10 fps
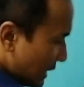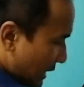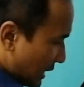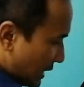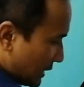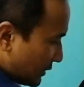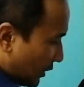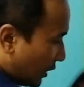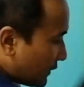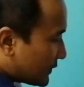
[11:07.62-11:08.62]

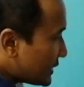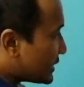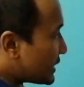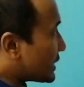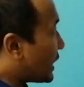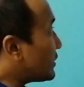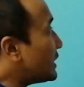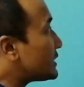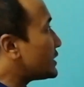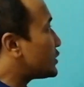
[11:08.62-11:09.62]
all of these things are
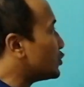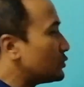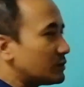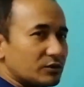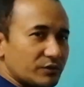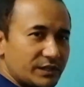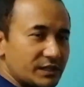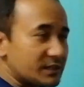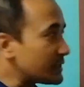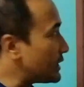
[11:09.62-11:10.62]
related to
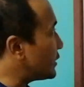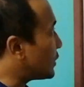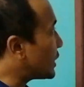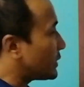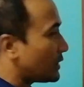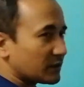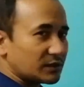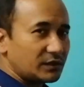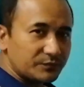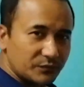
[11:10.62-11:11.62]
radius in one way or
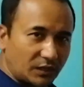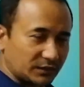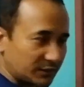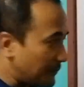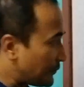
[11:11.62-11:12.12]
the other.